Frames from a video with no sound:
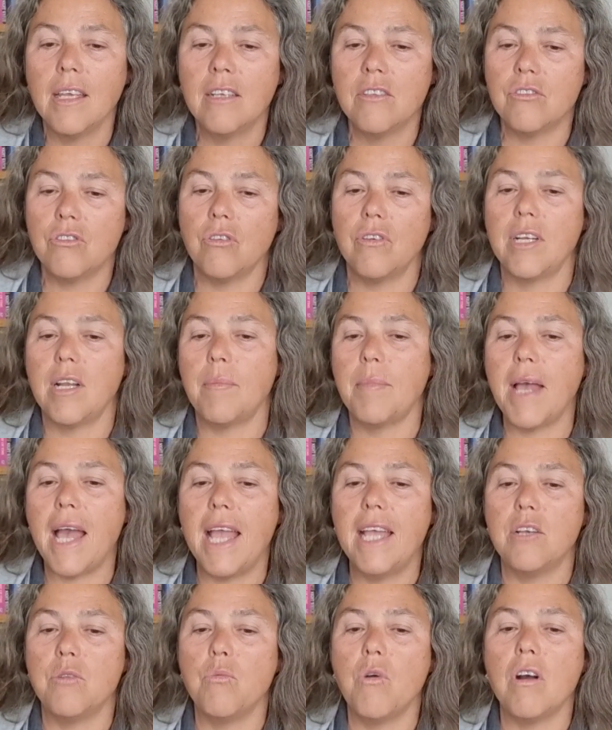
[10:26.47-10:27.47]
Story number
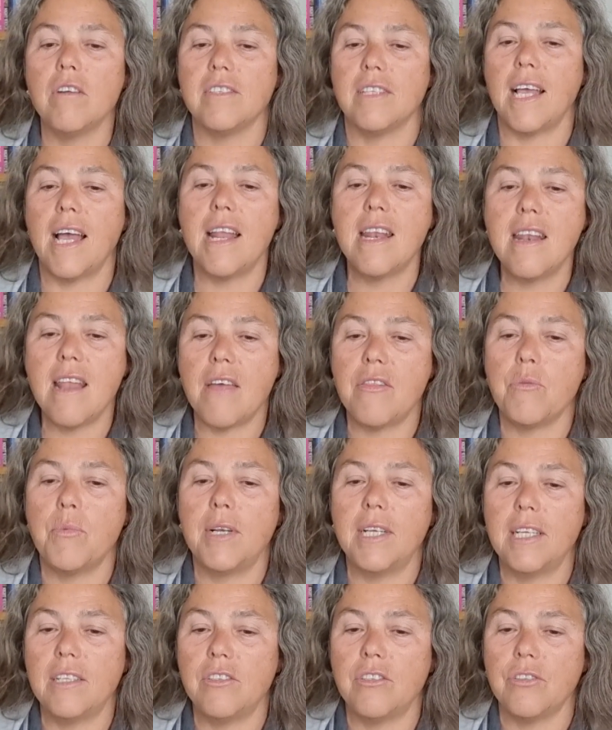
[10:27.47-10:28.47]
8 was Another
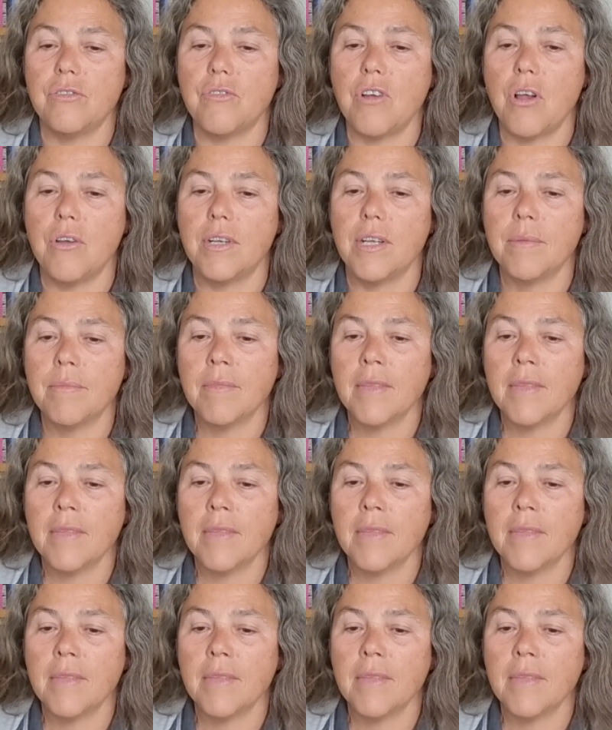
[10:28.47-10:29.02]
One Hits the Road.